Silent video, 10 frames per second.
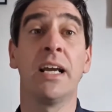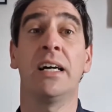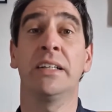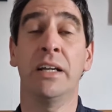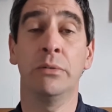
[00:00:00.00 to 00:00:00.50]

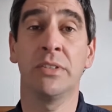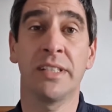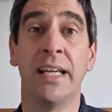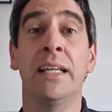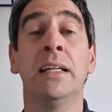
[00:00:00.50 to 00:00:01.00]
And I would
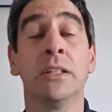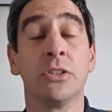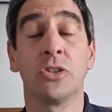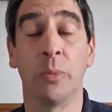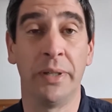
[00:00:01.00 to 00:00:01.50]
say,
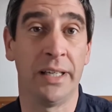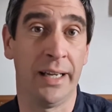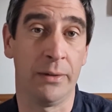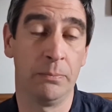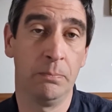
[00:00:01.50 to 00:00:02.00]
stop it now.